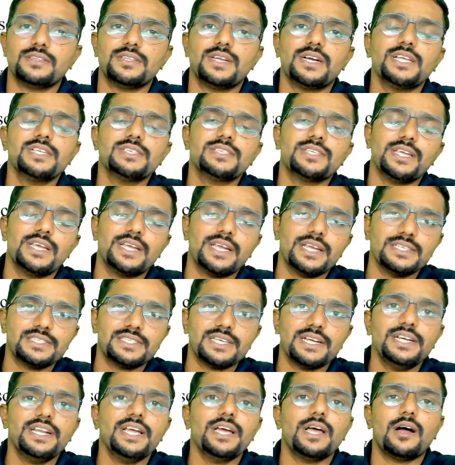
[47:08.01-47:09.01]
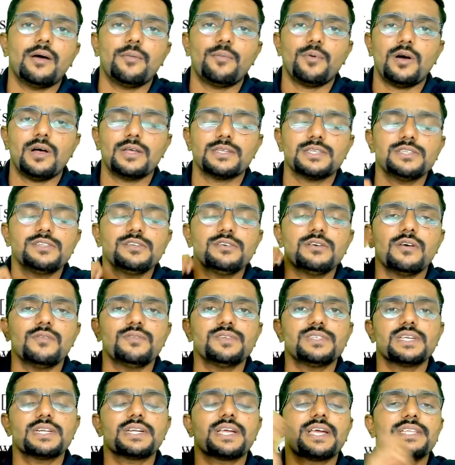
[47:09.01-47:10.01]
That is, he can send an assessing
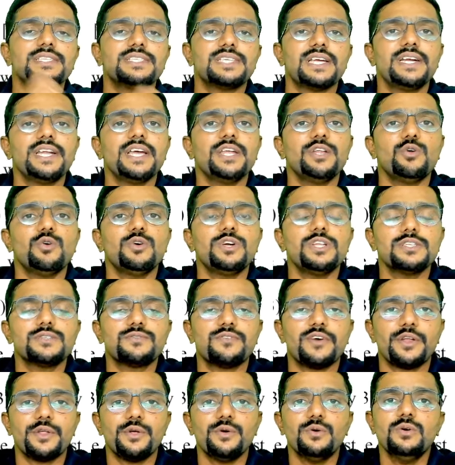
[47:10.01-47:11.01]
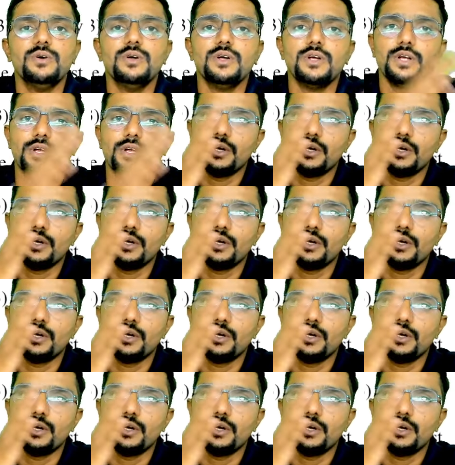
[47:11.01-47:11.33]
officer can send a notice for you